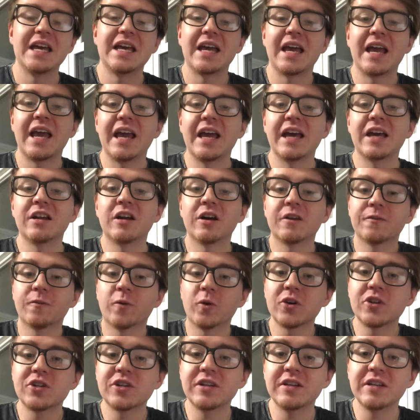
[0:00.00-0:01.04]
And
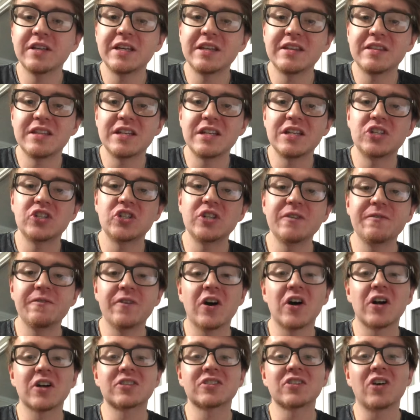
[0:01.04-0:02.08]
unfortunately, the
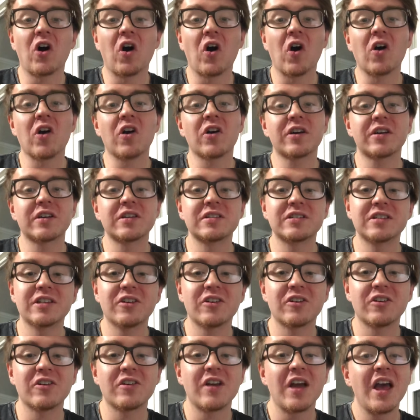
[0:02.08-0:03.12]
she-fox are
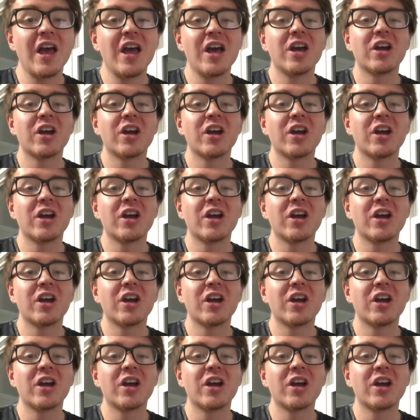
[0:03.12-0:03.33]
considered